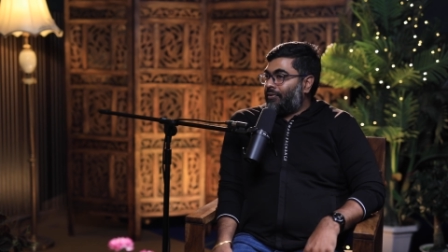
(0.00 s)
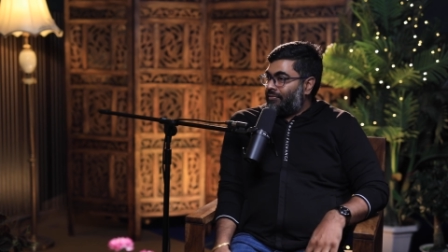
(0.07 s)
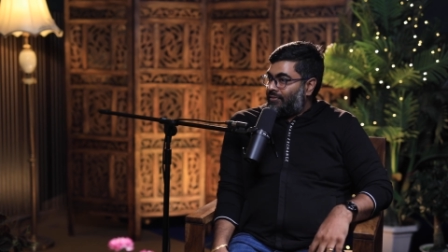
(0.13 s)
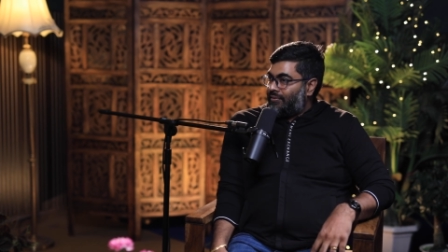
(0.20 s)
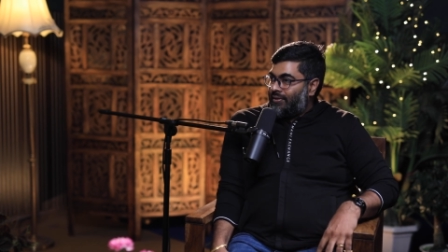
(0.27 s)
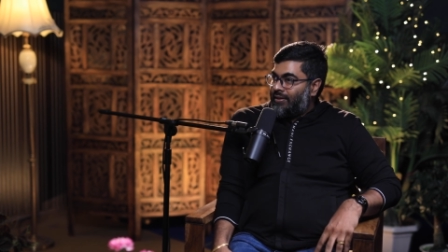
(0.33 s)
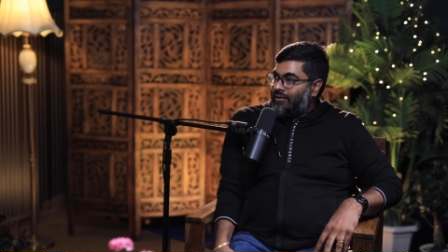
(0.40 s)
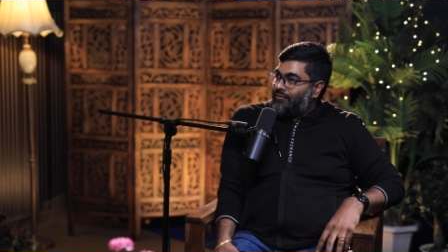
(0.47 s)

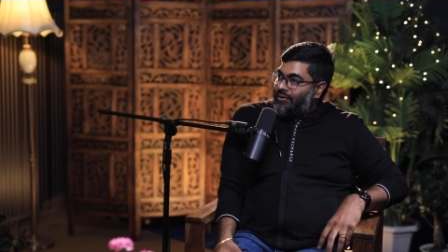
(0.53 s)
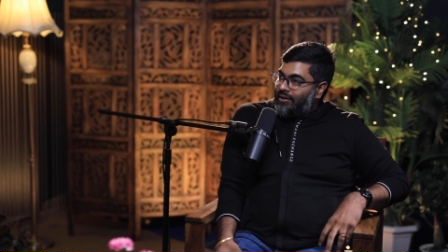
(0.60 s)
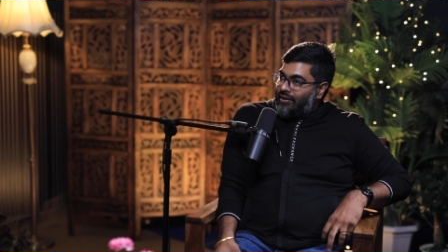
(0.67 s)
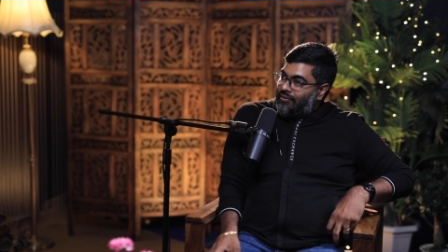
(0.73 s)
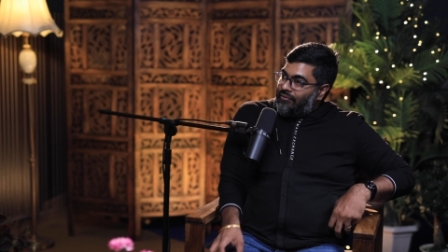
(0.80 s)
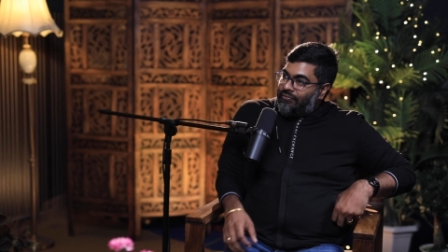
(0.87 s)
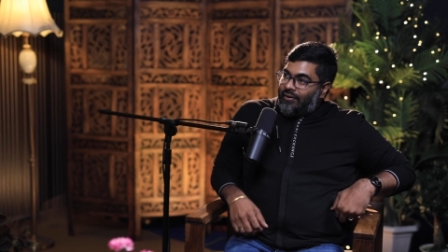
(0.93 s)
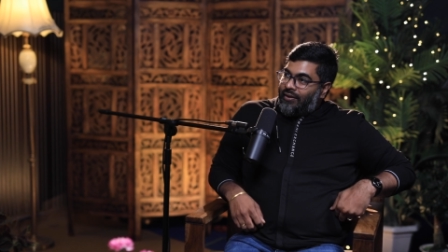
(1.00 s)
process that you need
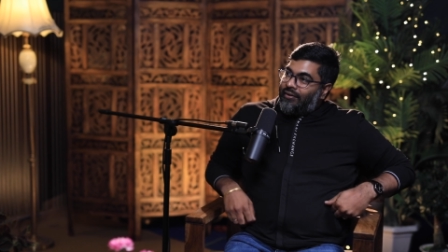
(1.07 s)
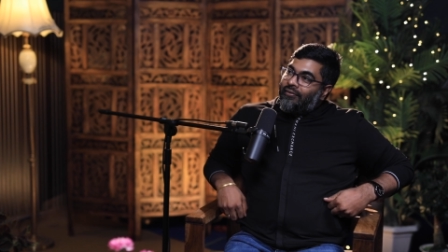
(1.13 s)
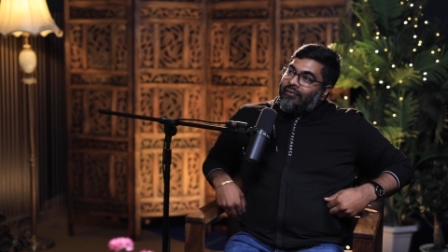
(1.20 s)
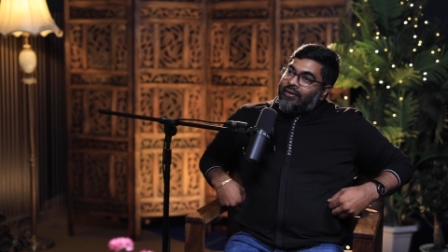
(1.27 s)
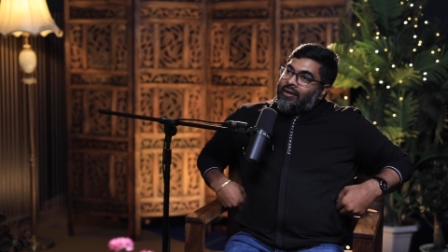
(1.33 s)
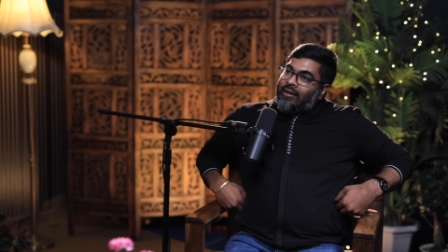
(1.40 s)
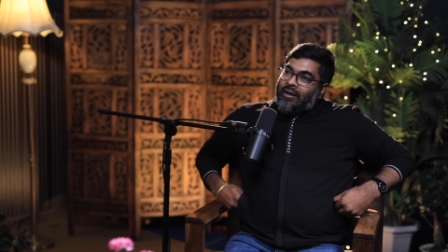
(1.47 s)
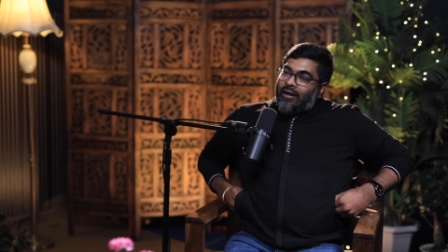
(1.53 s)
to follow,
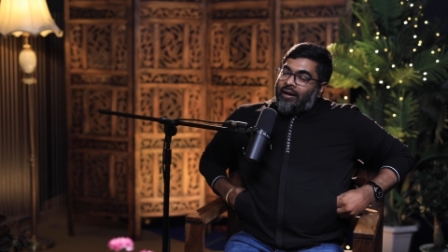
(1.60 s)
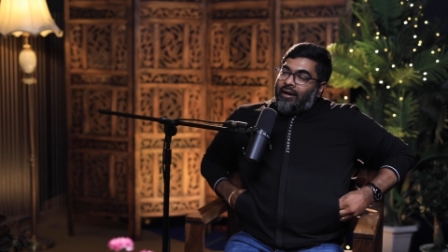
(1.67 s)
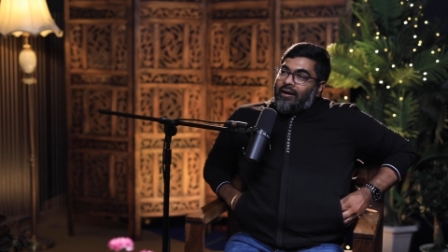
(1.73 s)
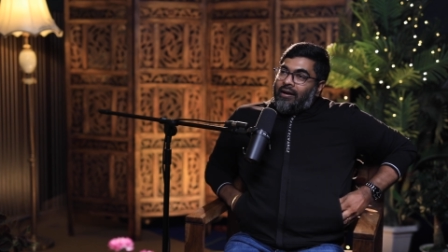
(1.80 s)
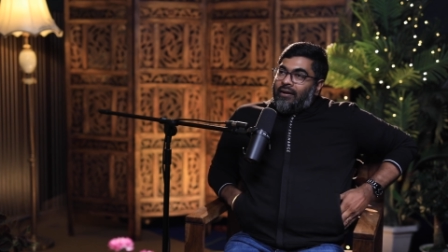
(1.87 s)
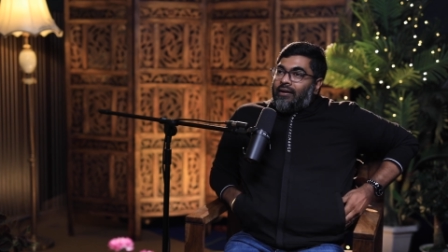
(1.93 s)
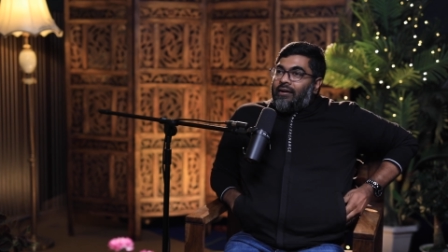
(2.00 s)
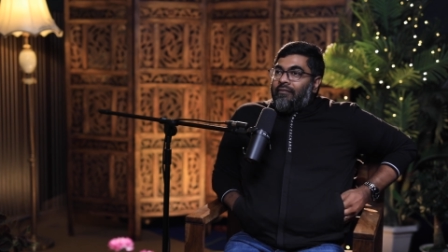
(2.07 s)

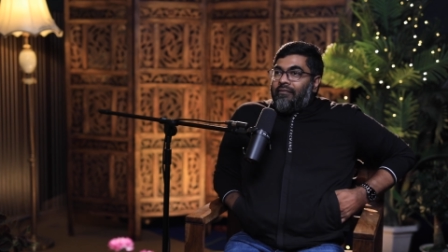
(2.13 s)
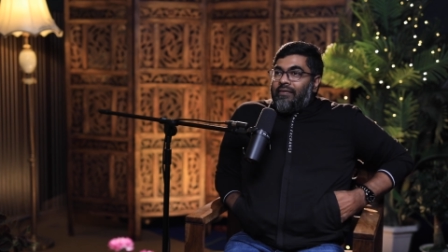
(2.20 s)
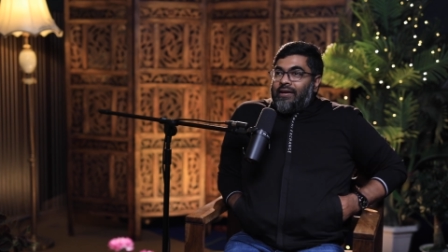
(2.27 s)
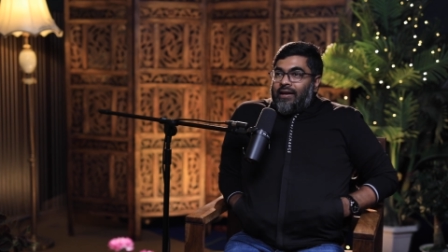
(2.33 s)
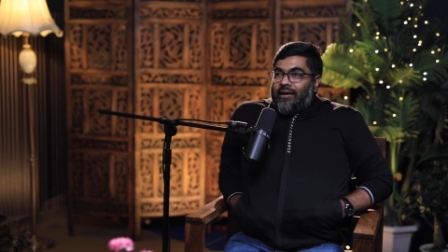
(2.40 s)
and every